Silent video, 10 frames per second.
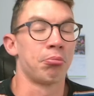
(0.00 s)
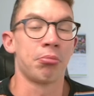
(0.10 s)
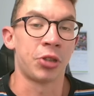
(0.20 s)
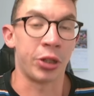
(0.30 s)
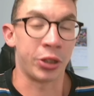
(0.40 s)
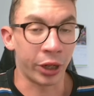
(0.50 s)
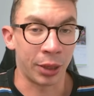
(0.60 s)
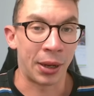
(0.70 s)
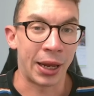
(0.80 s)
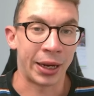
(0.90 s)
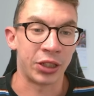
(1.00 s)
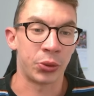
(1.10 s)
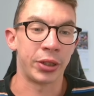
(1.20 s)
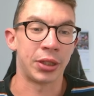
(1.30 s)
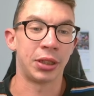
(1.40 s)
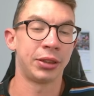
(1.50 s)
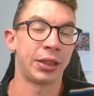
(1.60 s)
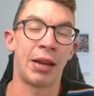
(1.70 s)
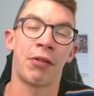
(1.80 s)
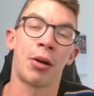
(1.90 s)
So he's not going to play against Switzerland.
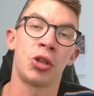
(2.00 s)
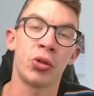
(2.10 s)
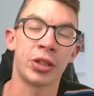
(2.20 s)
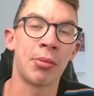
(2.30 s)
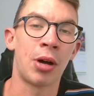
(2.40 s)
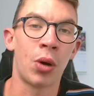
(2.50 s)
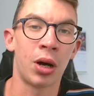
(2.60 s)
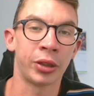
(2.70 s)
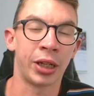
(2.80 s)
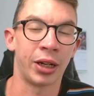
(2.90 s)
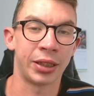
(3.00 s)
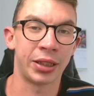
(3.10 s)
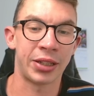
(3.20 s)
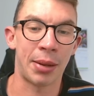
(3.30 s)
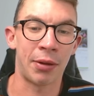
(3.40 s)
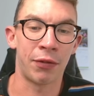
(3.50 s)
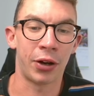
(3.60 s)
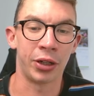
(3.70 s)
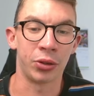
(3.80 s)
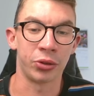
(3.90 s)
And if I'm using my wildcard in the
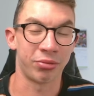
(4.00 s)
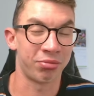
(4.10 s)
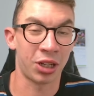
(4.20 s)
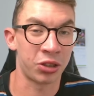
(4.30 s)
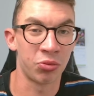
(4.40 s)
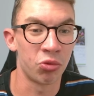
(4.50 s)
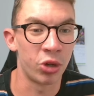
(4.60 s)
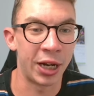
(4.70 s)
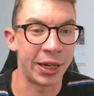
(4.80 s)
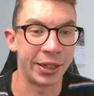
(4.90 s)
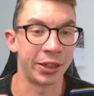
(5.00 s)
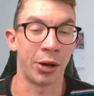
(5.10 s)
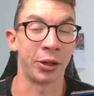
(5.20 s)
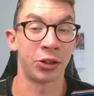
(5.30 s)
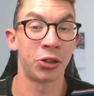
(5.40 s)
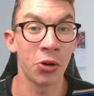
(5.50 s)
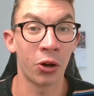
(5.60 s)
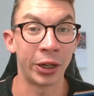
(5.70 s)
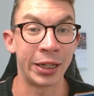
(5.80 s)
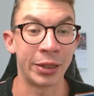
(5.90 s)
semi-finals, doesn't really, I do
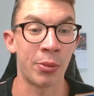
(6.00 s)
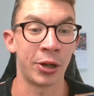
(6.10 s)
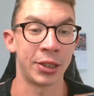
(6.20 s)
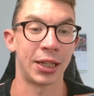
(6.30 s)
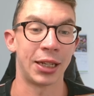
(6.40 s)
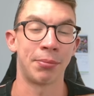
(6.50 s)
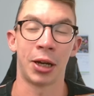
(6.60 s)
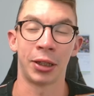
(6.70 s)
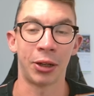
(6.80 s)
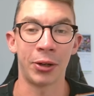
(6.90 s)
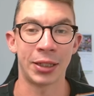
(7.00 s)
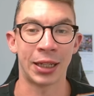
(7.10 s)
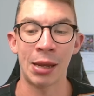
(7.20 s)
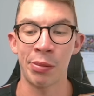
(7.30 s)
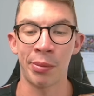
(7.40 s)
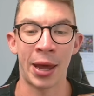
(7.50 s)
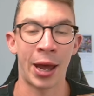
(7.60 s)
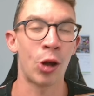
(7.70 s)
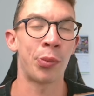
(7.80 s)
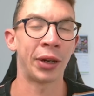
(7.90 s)
not need him in my team. I don't need to keep him there
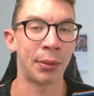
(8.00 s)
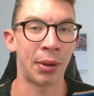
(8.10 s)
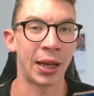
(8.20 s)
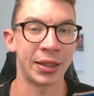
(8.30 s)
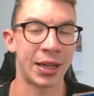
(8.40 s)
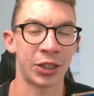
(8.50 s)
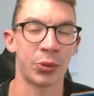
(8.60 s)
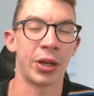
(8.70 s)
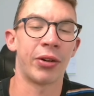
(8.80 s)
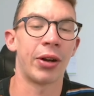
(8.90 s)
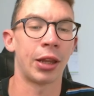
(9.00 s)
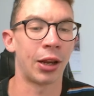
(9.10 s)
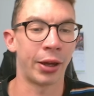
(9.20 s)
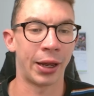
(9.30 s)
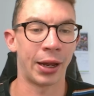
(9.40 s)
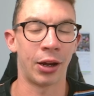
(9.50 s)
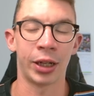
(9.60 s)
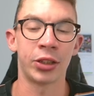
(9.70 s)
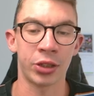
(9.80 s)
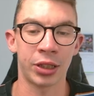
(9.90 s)
hoping he plays next week or anything like that. I
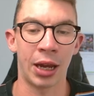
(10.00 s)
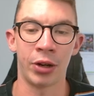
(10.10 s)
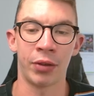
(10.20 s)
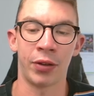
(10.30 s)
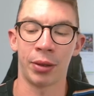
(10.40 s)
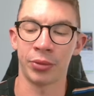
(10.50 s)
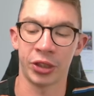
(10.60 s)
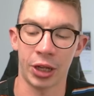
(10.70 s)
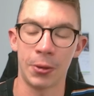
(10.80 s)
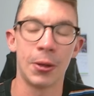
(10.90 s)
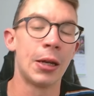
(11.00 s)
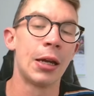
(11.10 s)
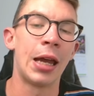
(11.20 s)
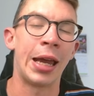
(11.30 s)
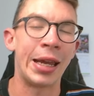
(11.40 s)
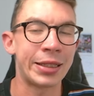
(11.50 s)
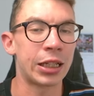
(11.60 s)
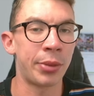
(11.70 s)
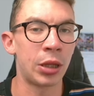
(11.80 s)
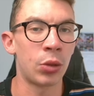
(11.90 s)
can just get rid of him. So he's
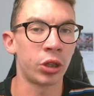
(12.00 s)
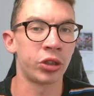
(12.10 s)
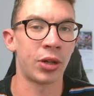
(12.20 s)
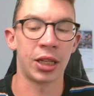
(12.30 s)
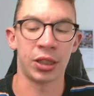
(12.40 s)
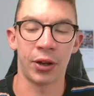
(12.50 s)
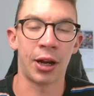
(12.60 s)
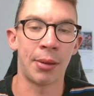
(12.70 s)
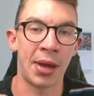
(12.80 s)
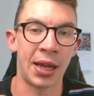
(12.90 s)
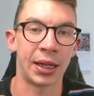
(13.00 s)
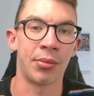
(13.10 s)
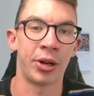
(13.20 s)
going to be the one transfer I make in my